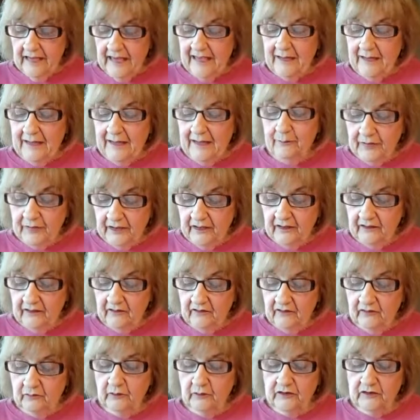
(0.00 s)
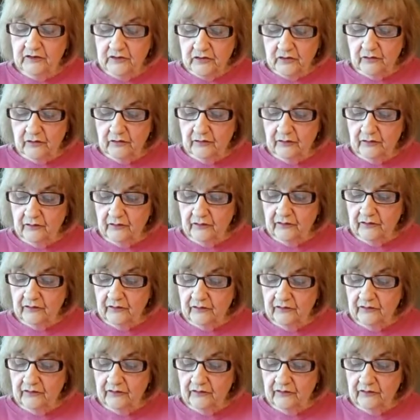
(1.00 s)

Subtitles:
and peace returns